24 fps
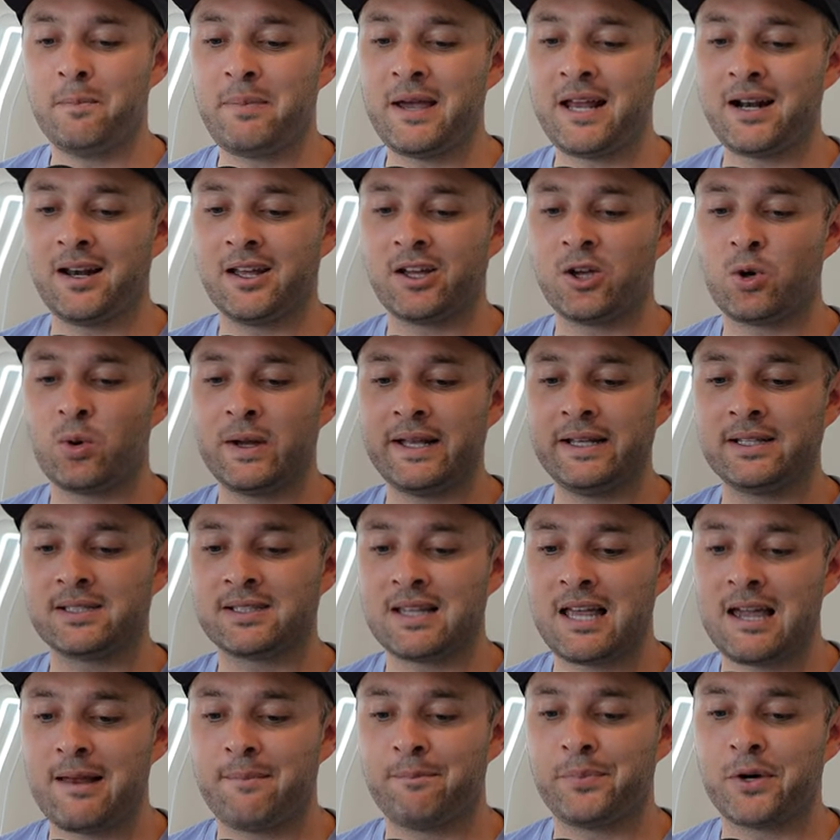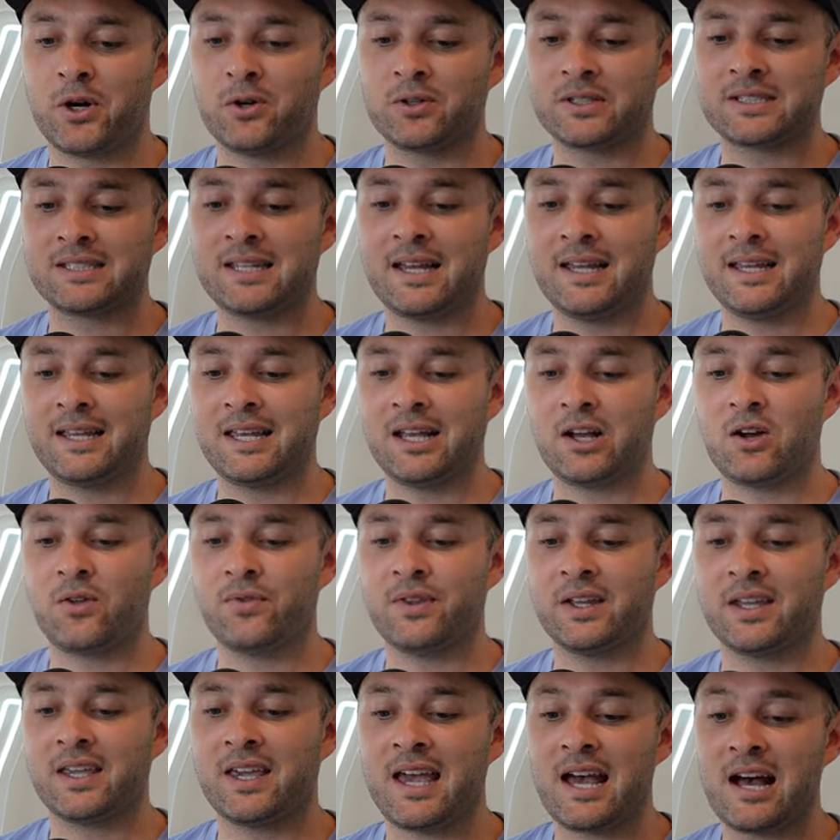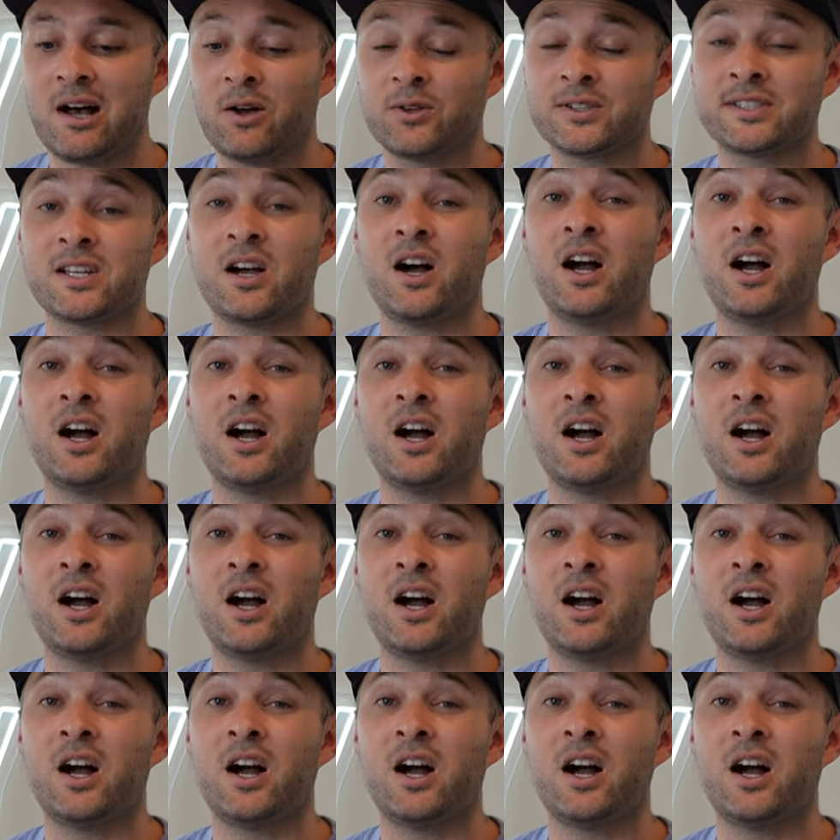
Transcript: Battle of Queensland, Bronx taking on the Cows.